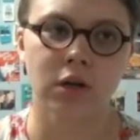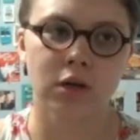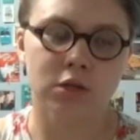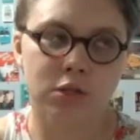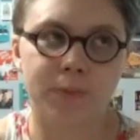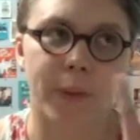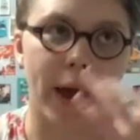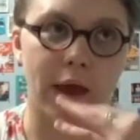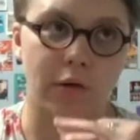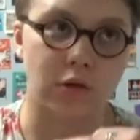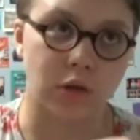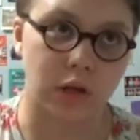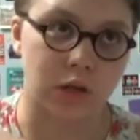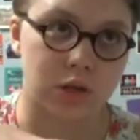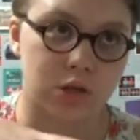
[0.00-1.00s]

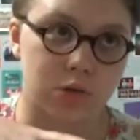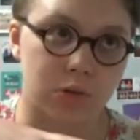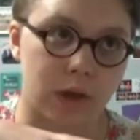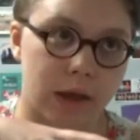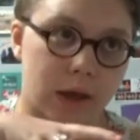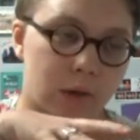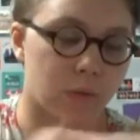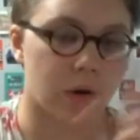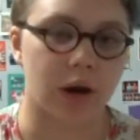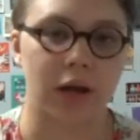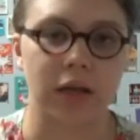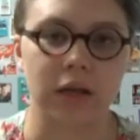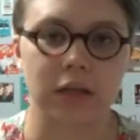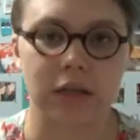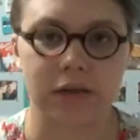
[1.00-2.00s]
spiraled into like a
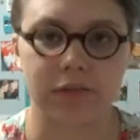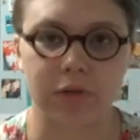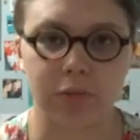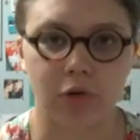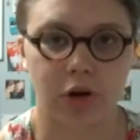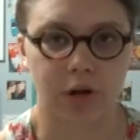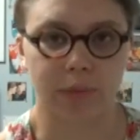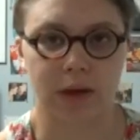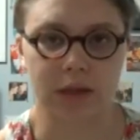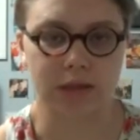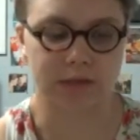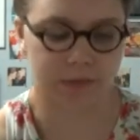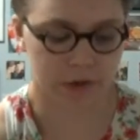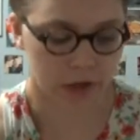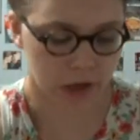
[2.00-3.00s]
wanting even more to make
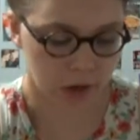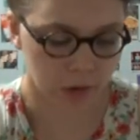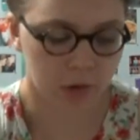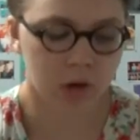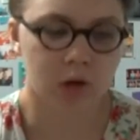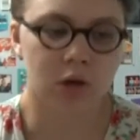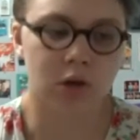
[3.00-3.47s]
this video.